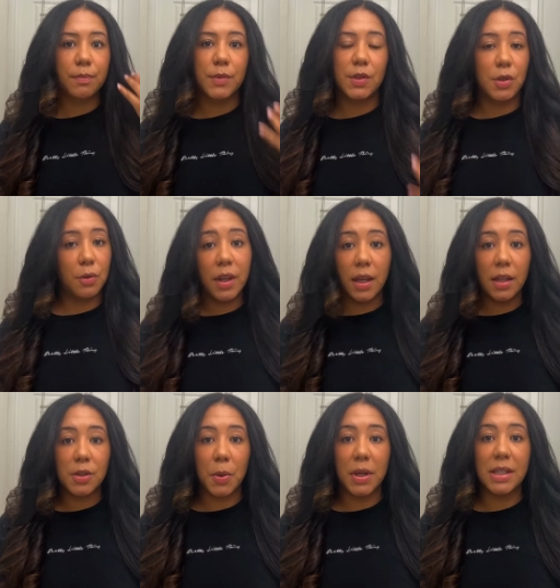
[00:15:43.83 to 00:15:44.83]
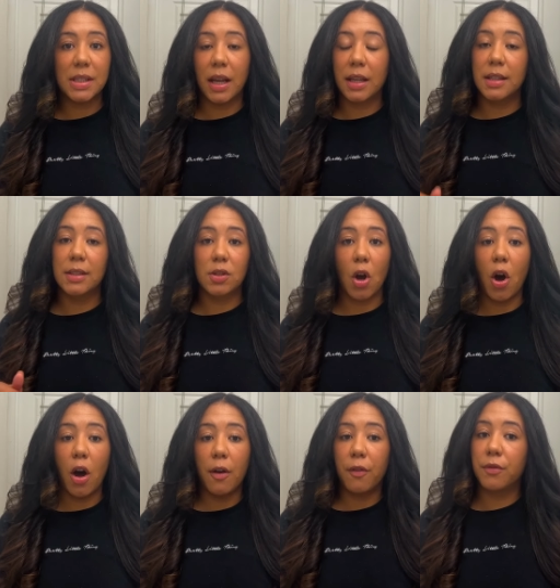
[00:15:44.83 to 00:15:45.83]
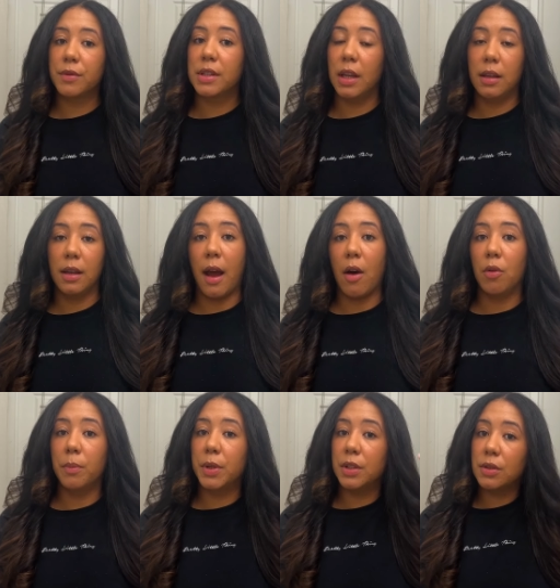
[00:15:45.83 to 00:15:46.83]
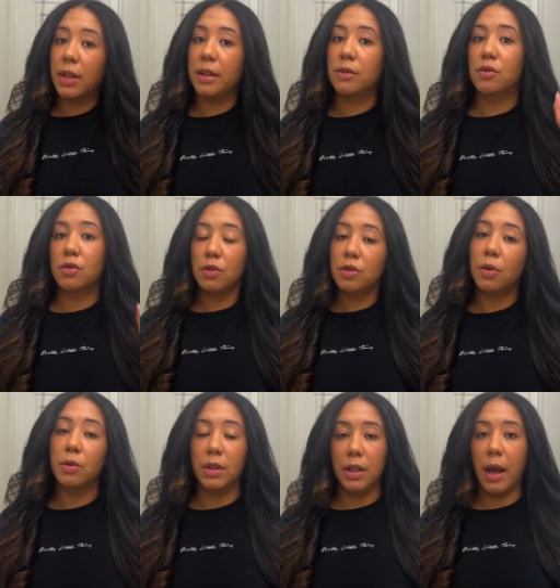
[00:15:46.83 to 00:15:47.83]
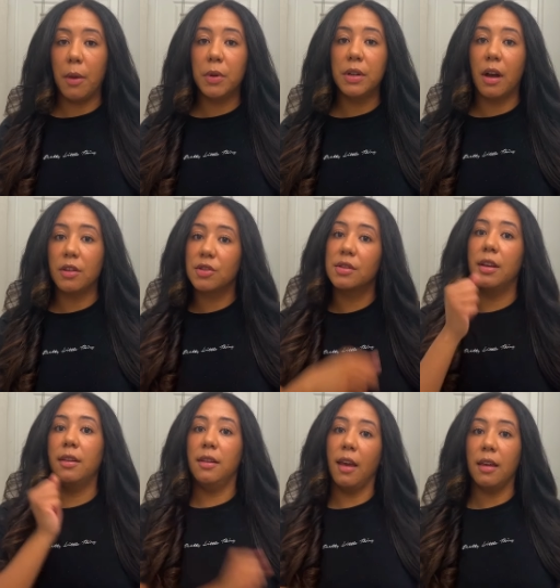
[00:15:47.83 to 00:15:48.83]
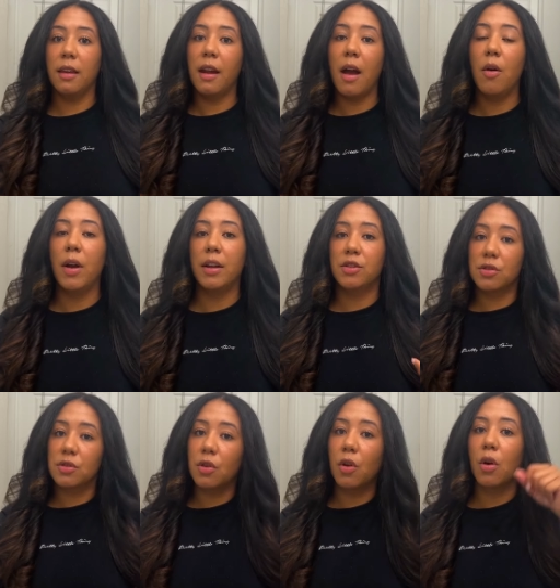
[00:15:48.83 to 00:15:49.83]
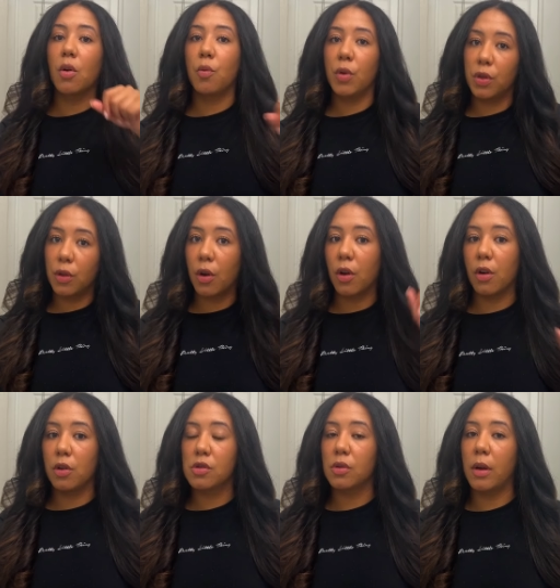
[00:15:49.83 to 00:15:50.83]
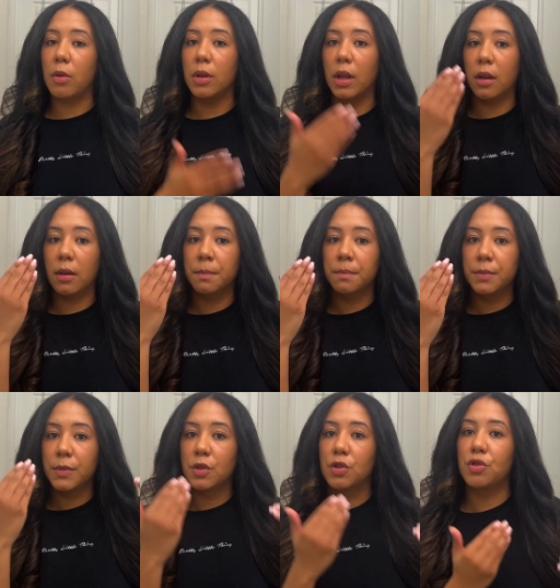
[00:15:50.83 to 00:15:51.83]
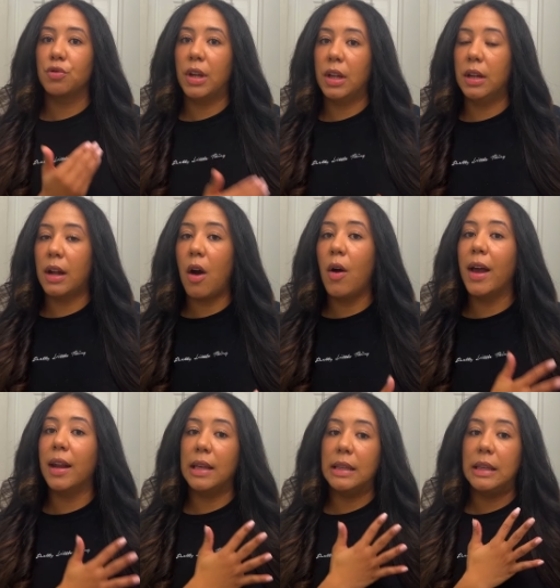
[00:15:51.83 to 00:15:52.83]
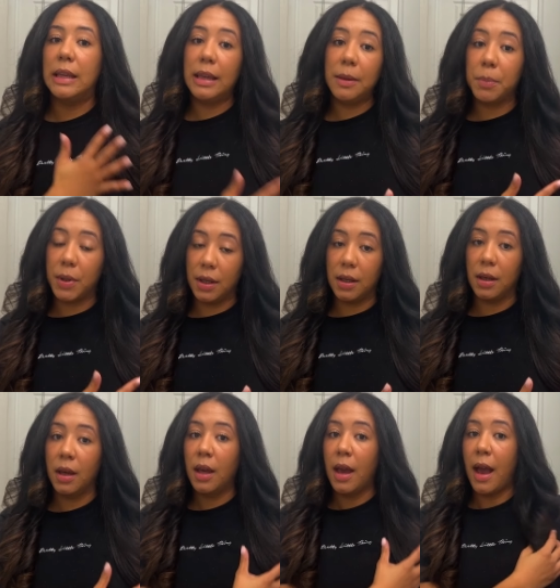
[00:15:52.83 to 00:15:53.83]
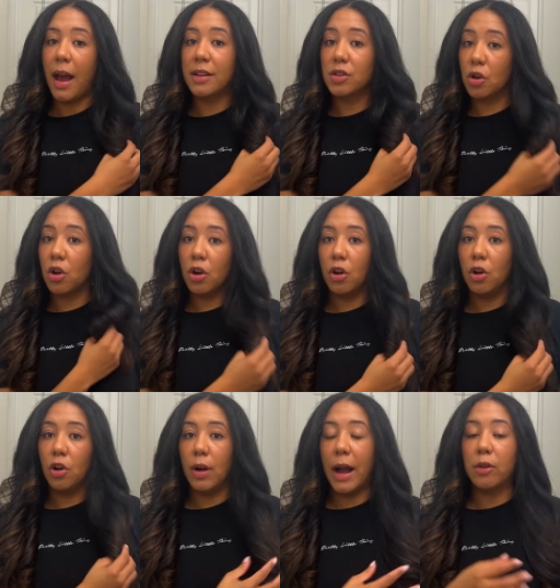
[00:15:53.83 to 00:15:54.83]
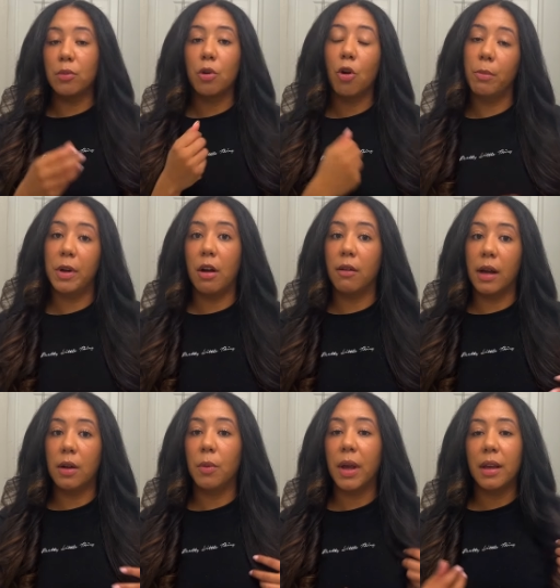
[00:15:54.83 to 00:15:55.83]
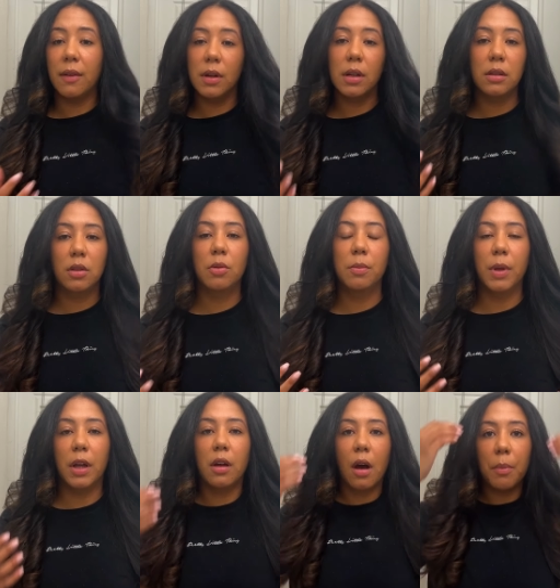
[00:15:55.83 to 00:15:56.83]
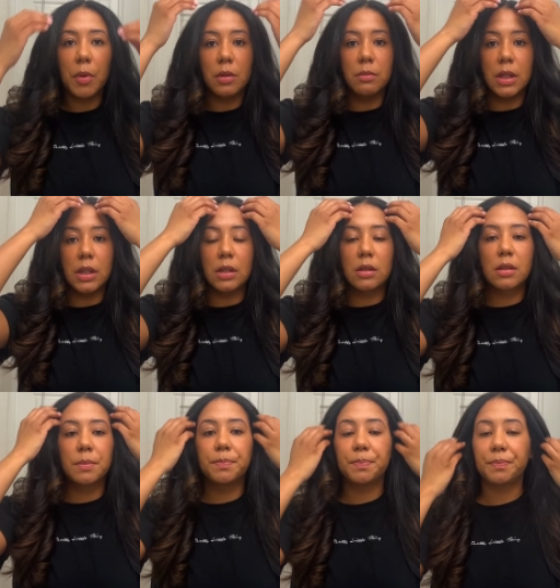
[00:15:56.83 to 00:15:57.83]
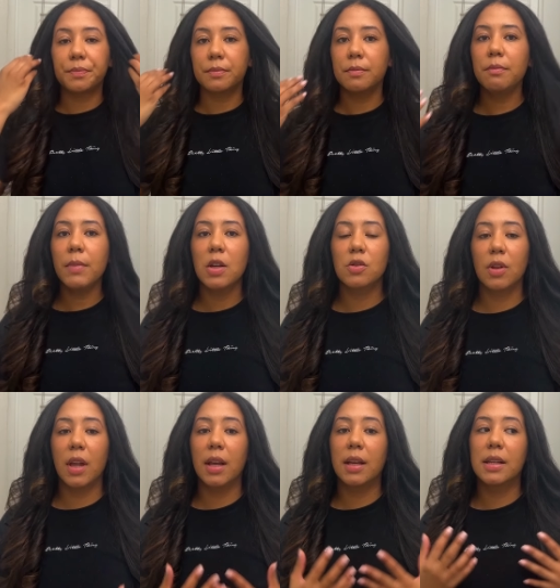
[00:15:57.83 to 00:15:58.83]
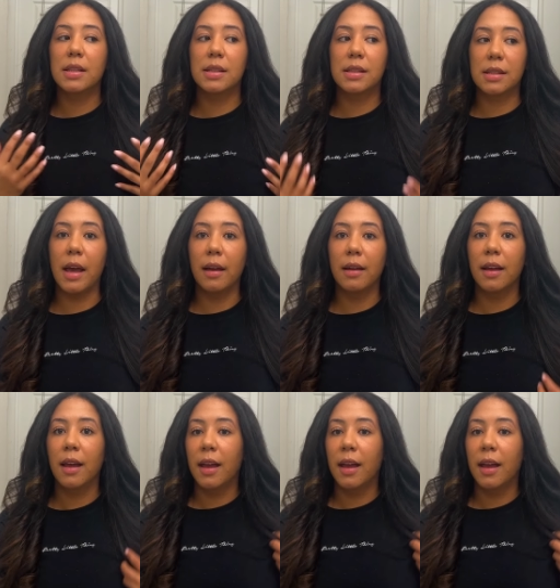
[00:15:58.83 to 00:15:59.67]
do the heat twenty seconds, off, take it out, but like slowly. I would not just like yank it out. I just go with the curl so I don't like straighten it out, and I keep it as a curl. I don't comb it out right away. I give it a little, like a couple of minutes, so that I can set